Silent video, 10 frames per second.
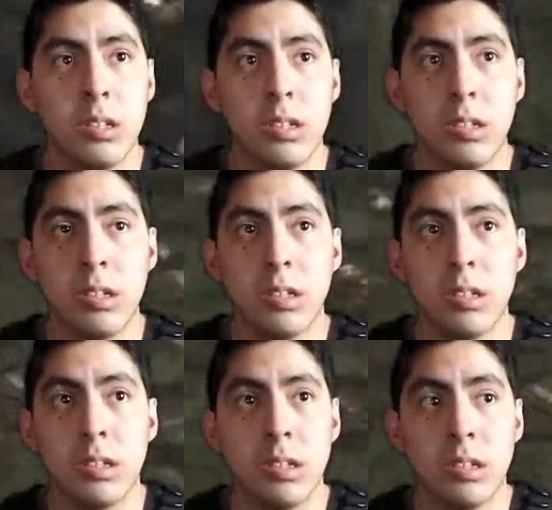
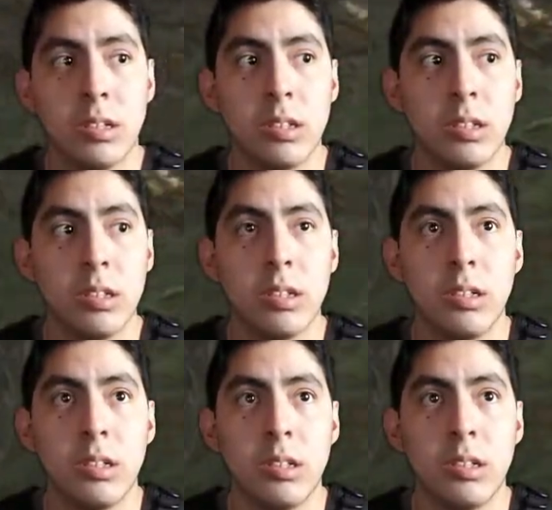
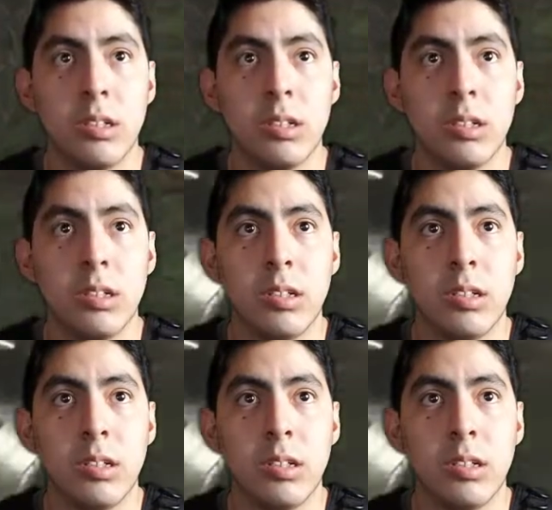Nothing is said.